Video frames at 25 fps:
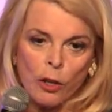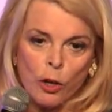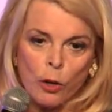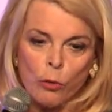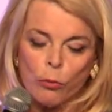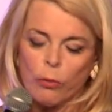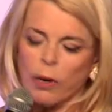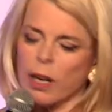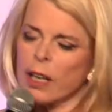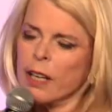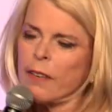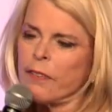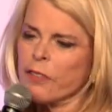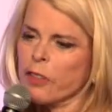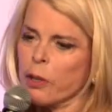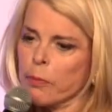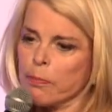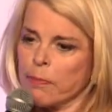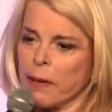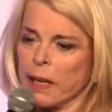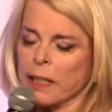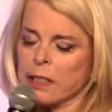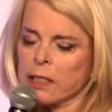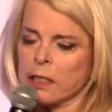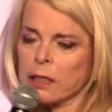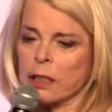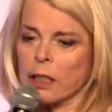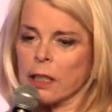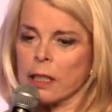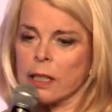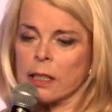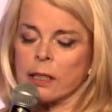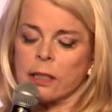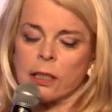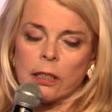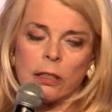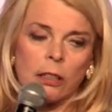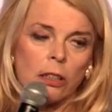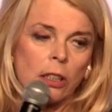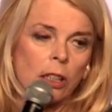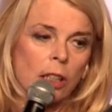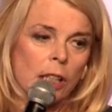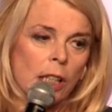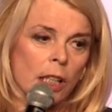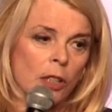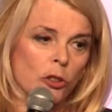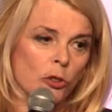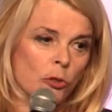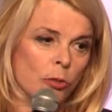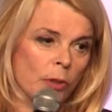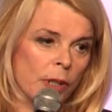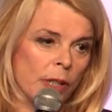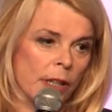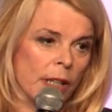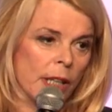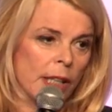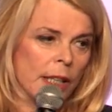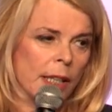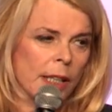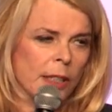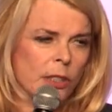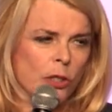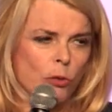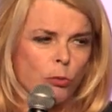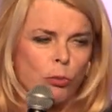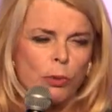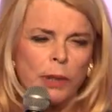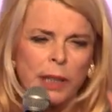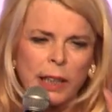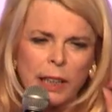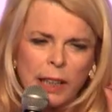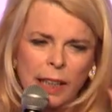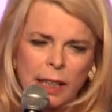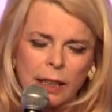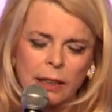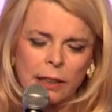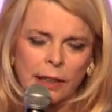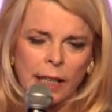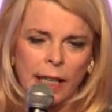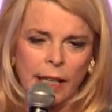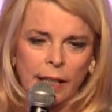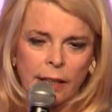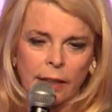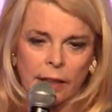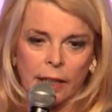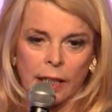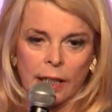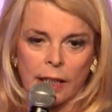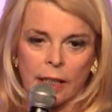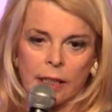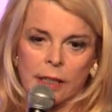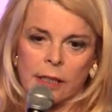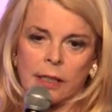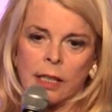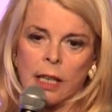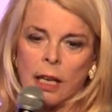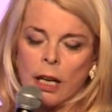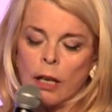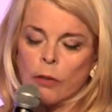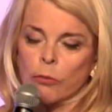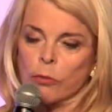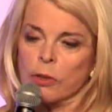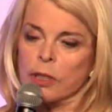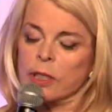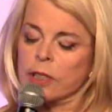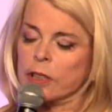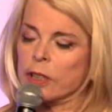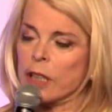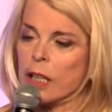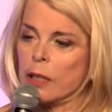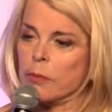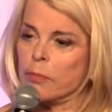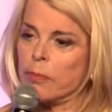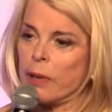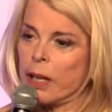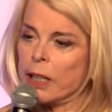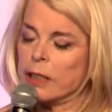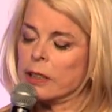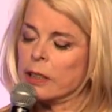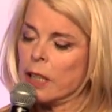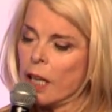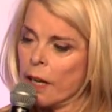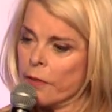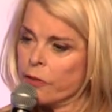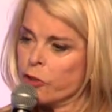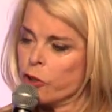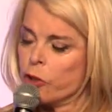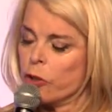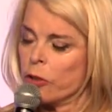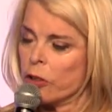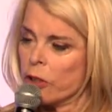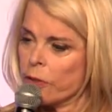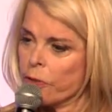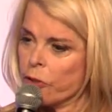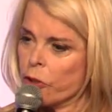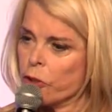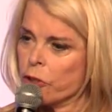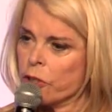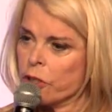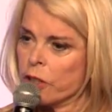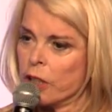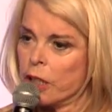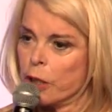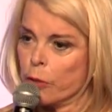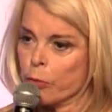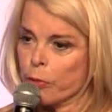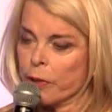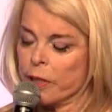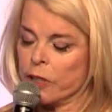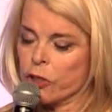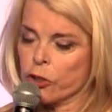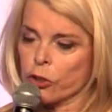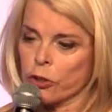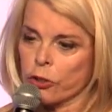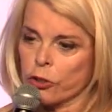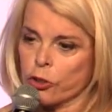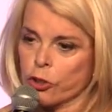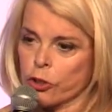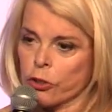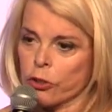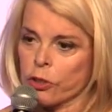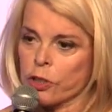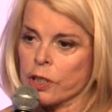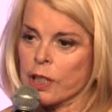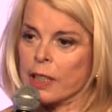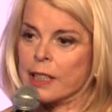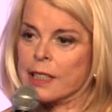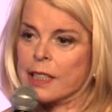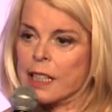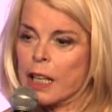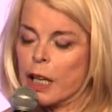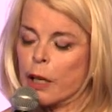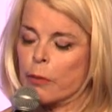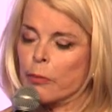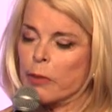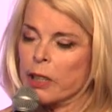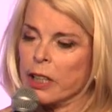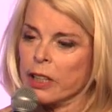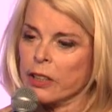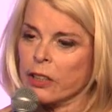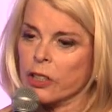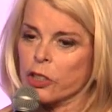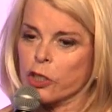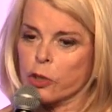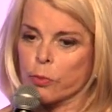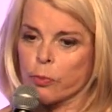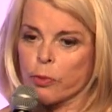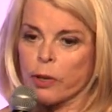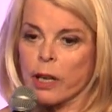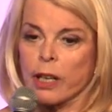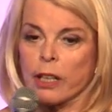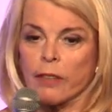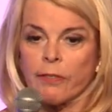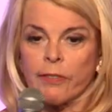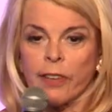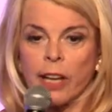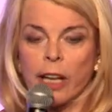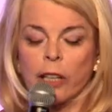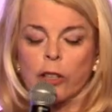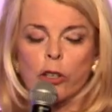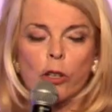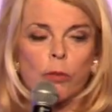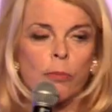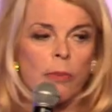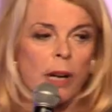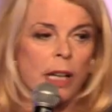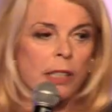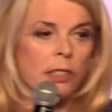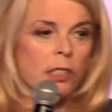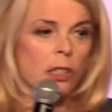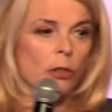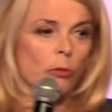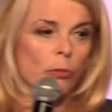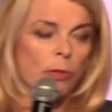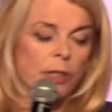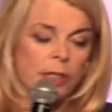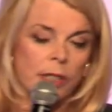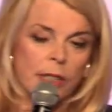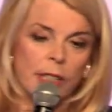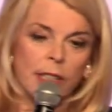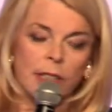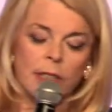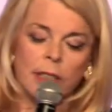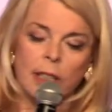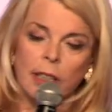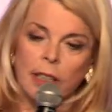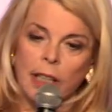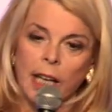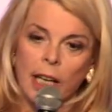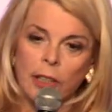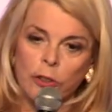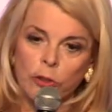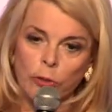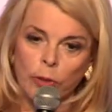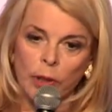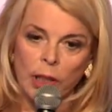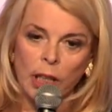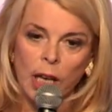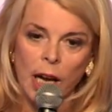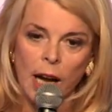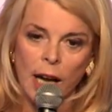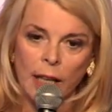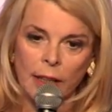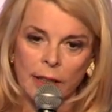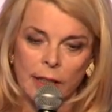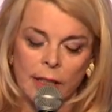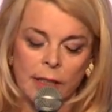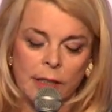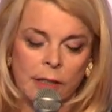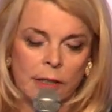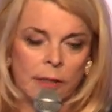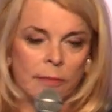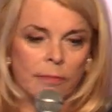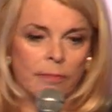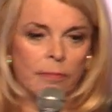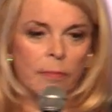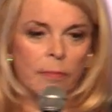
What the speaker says: One of the best studies in our country that has really linked these was done by Tufts University researchers examining the spread of vancomycin-resistant enterococcus.